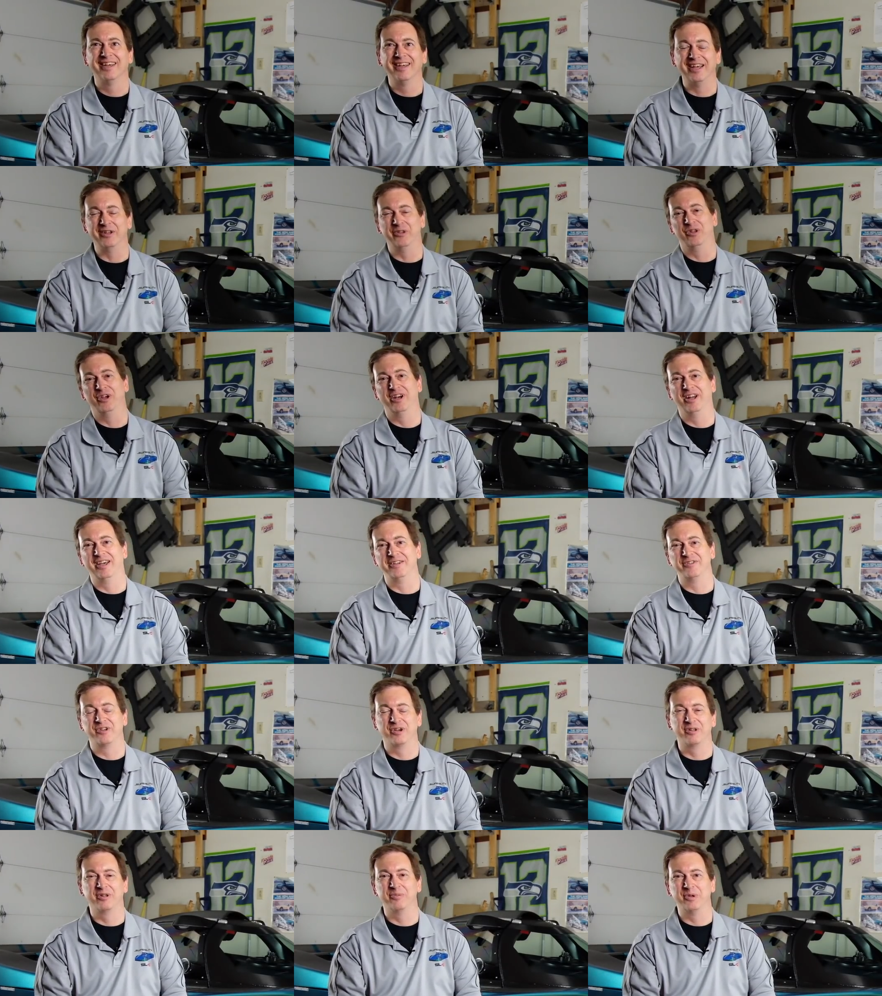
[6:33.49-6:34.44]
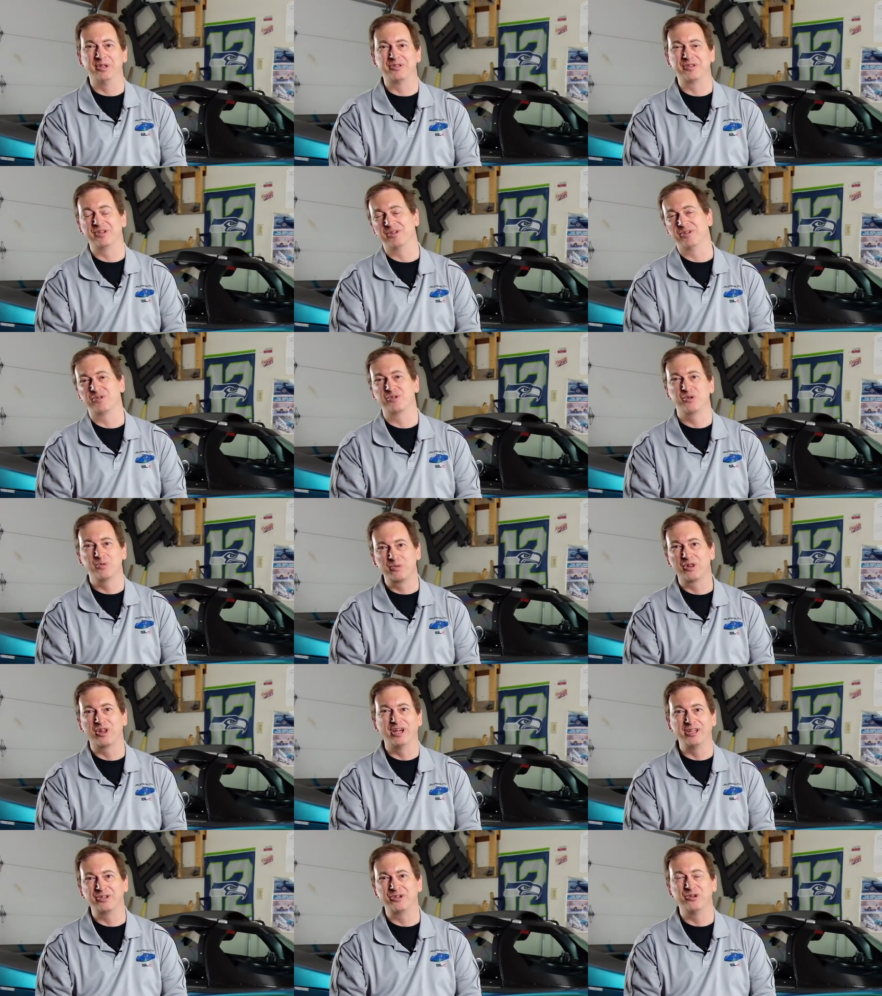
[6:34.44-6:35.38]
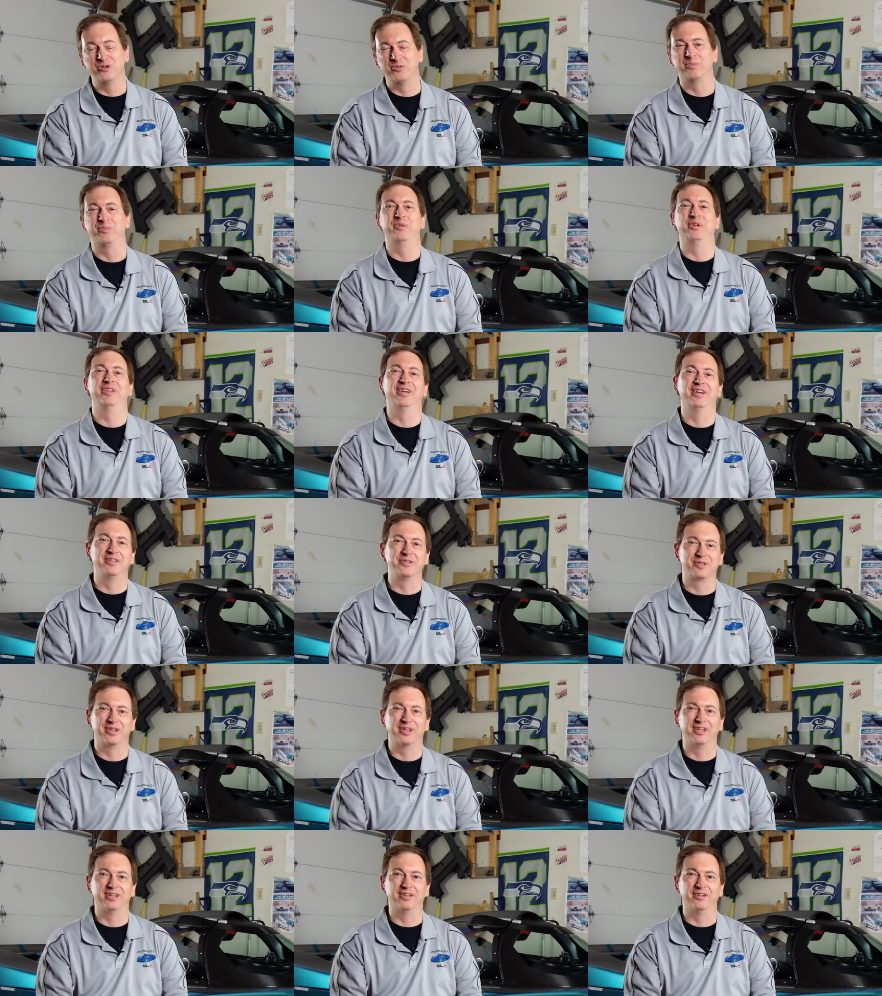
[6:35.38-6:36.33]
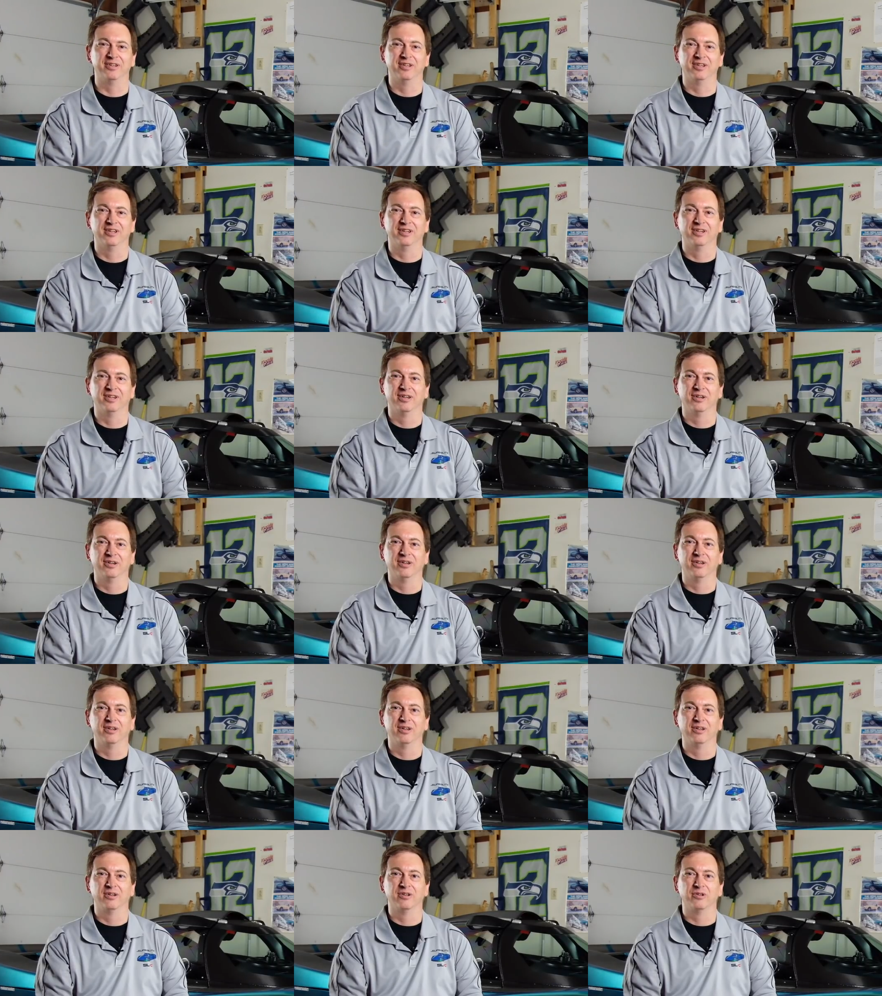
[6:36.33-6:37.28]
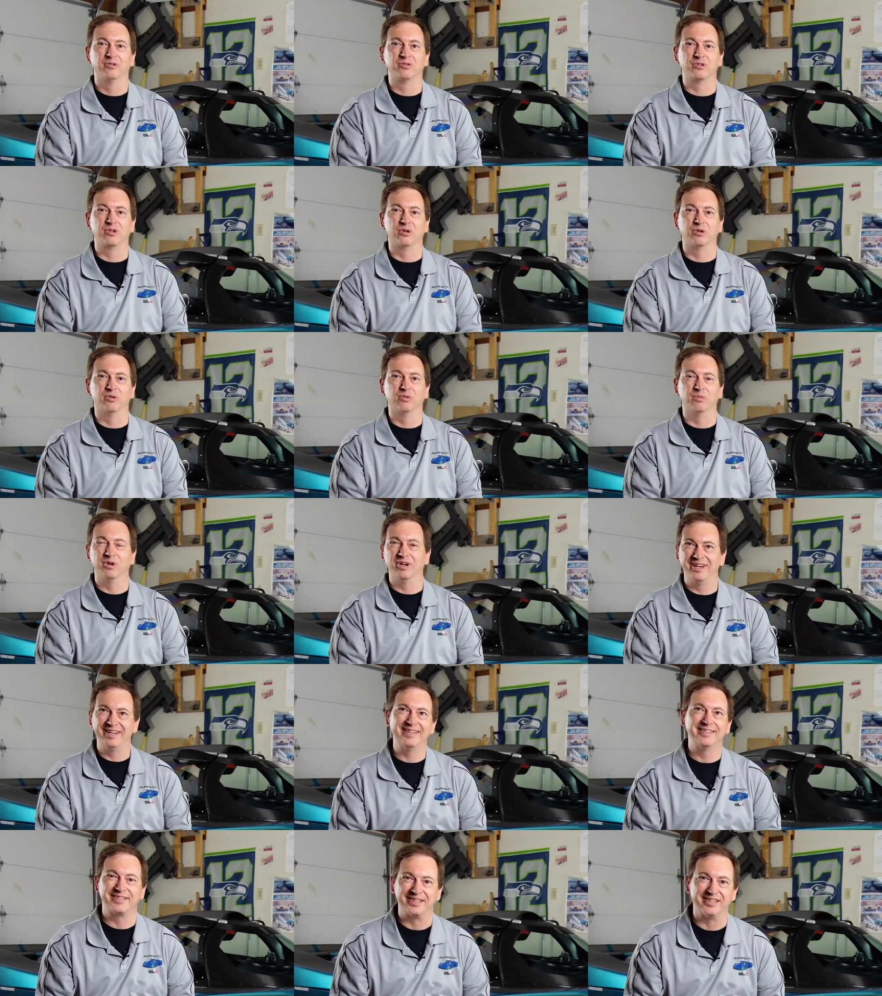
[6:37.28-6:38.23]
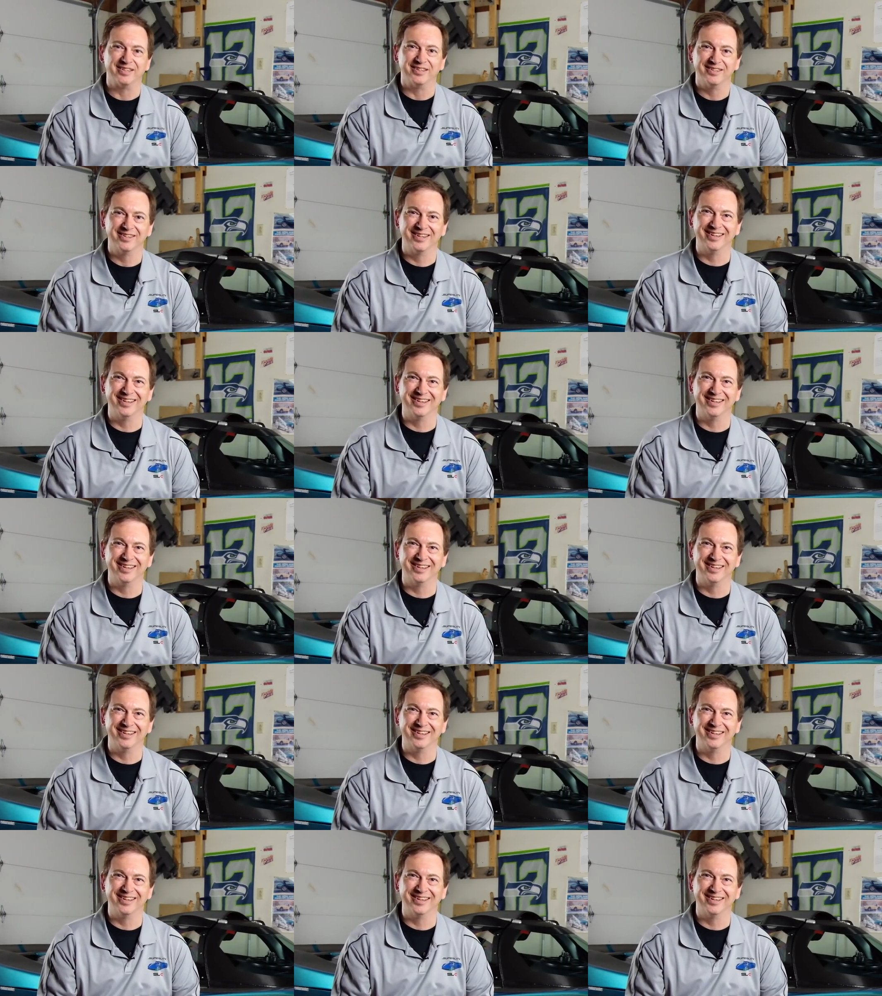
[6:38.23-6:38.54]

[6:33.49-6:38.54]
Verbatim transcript: And then I tell them it's a Superlite Coupe, and they say, "So what is it?"